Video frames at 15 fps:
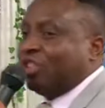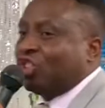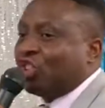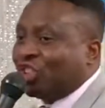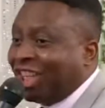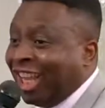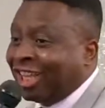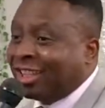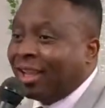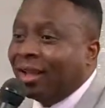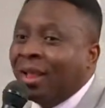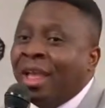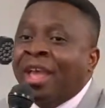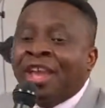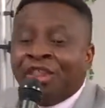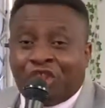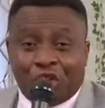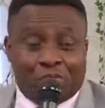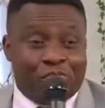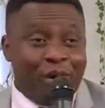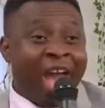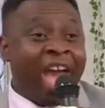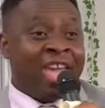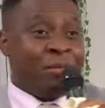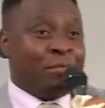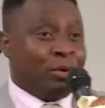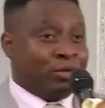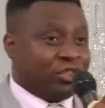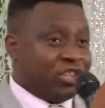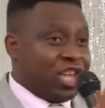city, the
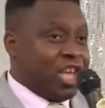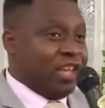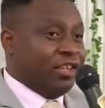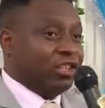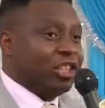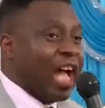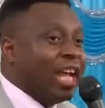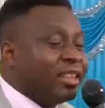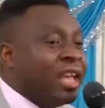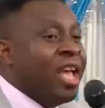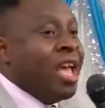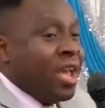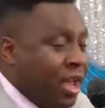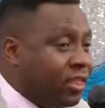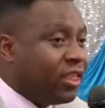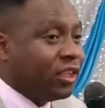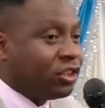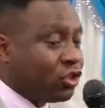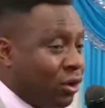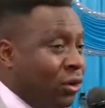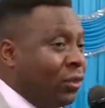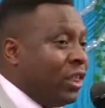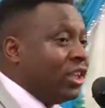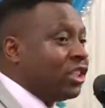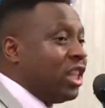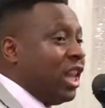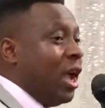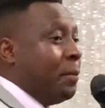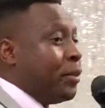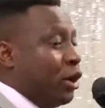Bible says that it is through these
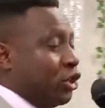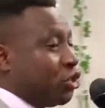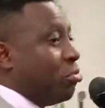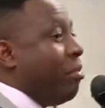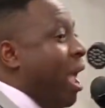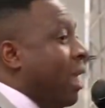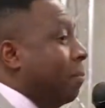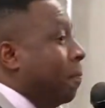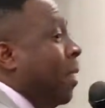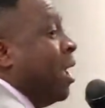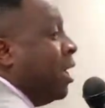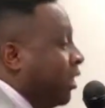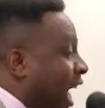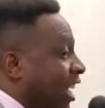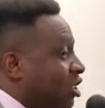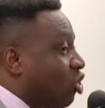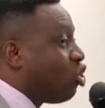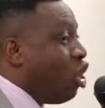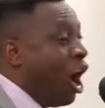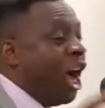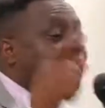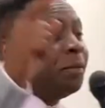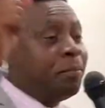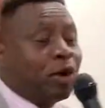leprous men that God